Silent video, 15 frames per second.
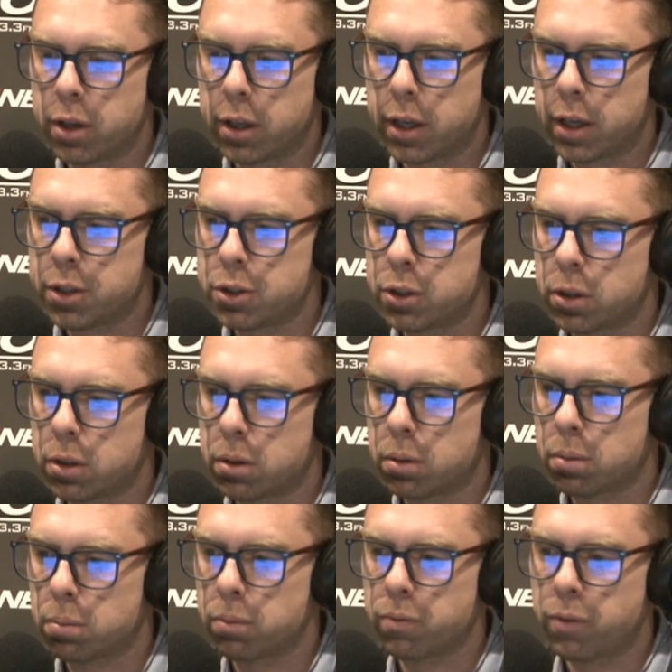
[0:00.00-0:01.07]
can get
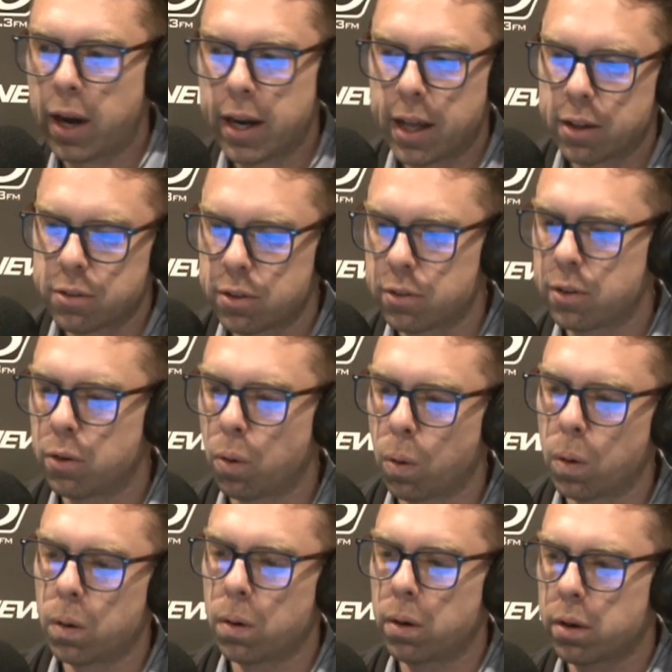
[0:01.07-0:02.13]
your finances in
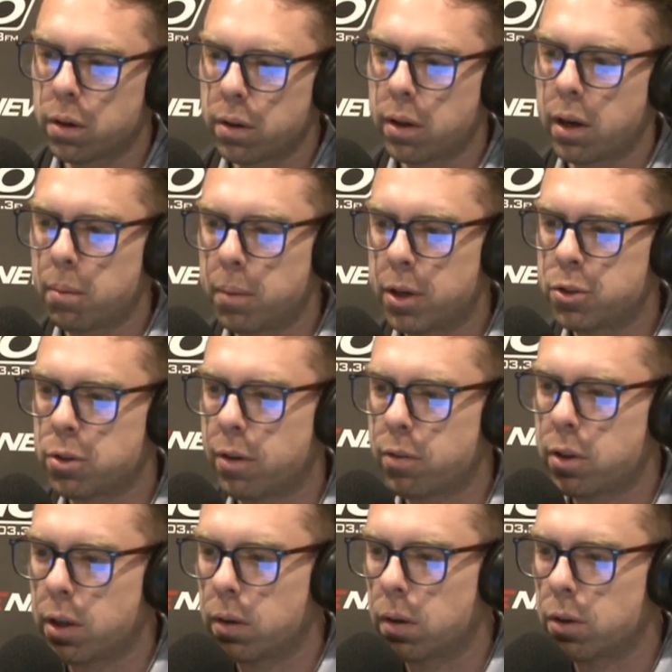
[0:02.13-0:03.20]
order and kind of make sure
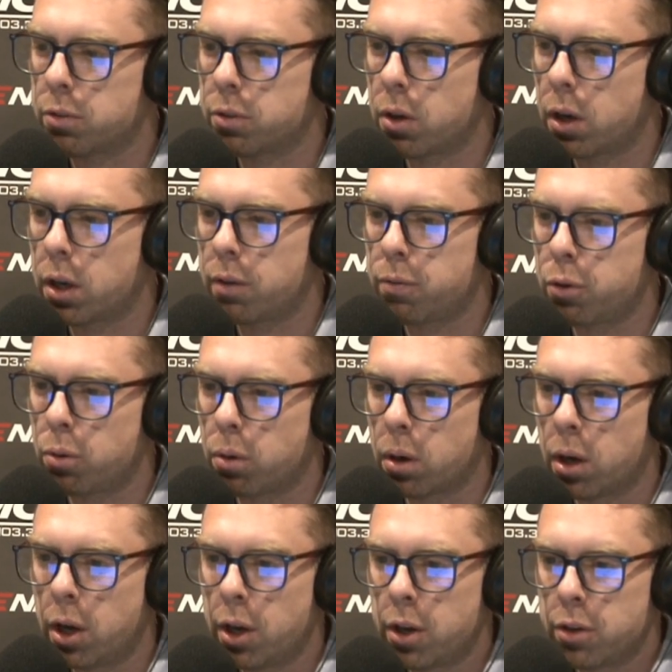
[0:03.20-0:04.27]
everything looks good if you were
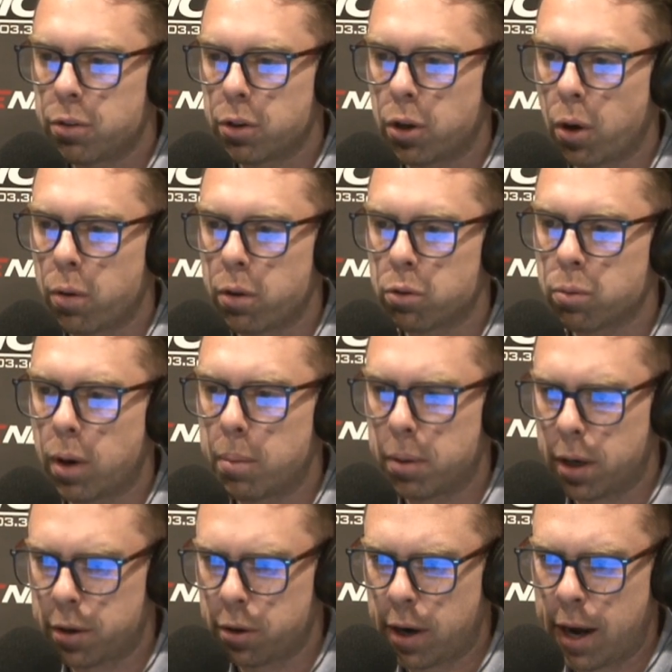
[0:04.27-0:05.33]
to go this way. But
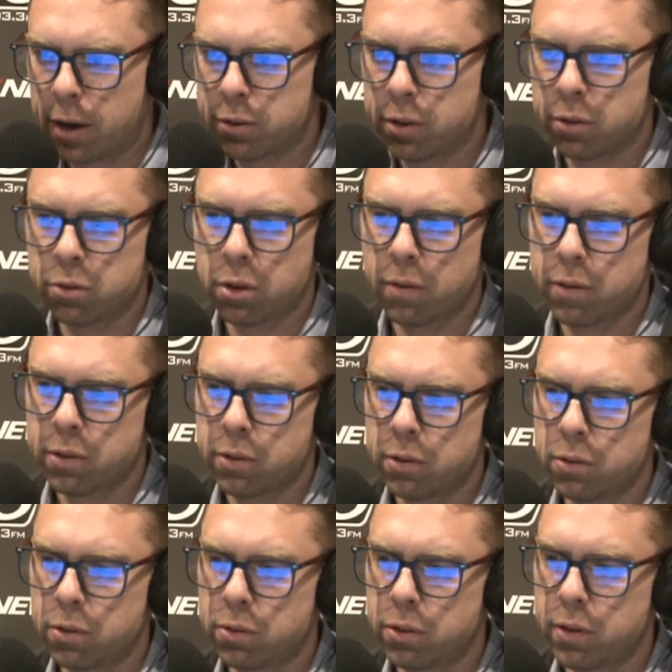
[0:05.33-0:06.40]
under housing
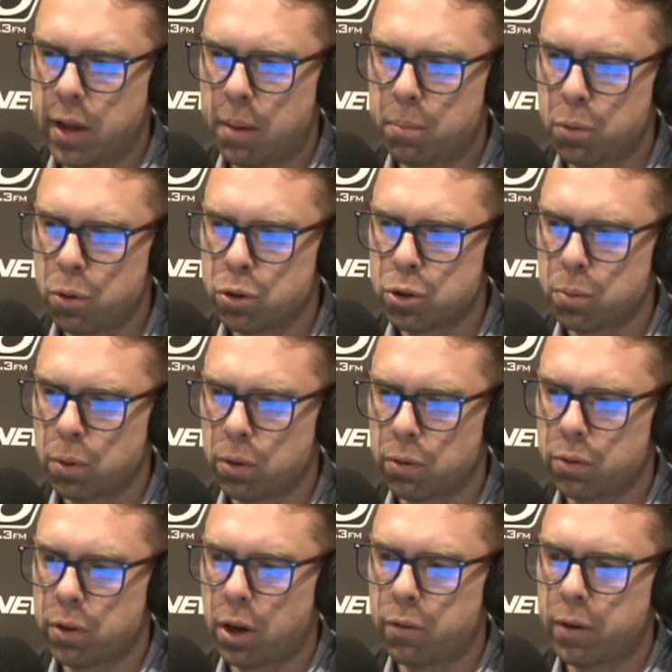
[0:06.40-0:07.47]
services, you see that mutual
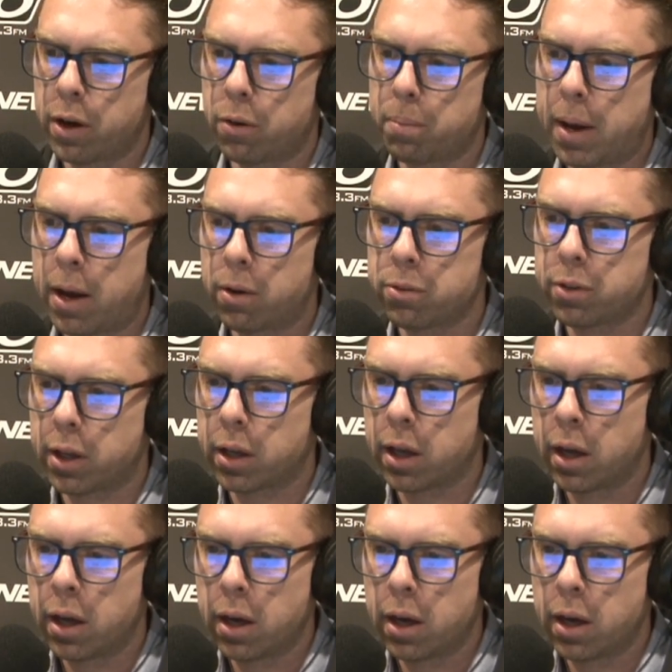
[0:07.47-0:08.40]
self help housing